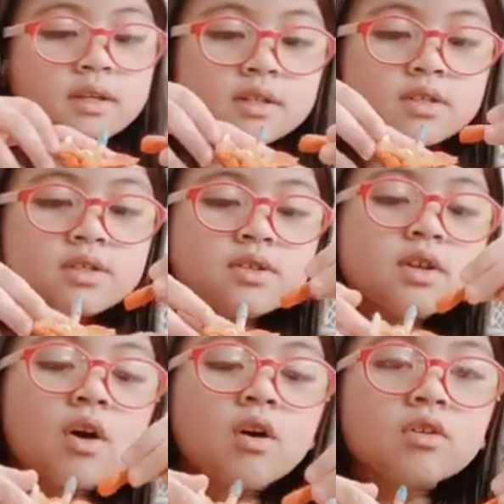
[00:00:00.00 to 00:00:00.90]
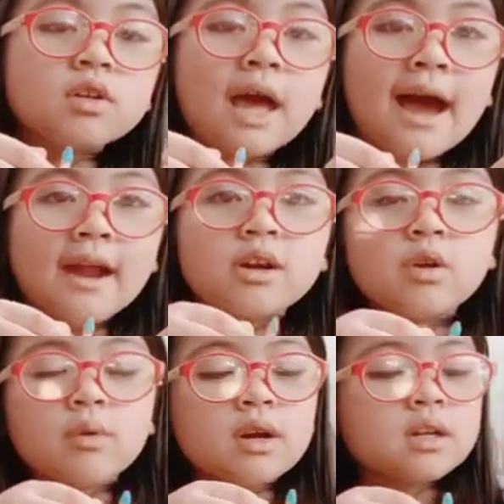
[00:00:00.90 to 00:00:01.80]
So the
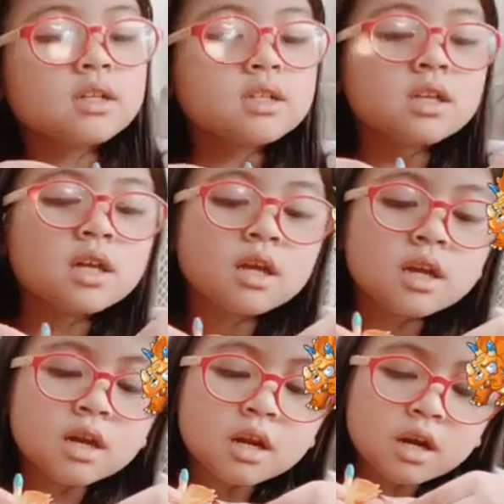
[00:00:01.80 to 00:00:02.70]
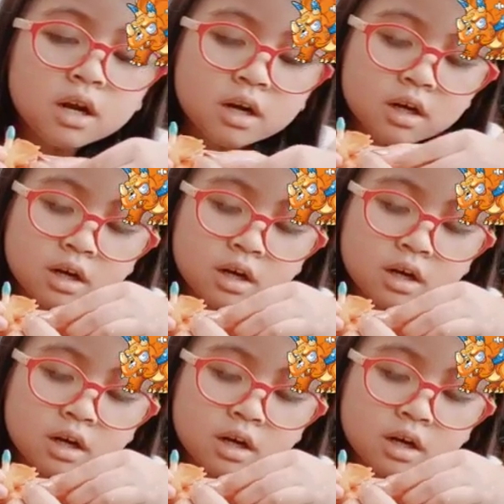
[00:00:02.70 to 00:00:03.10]
other one is here.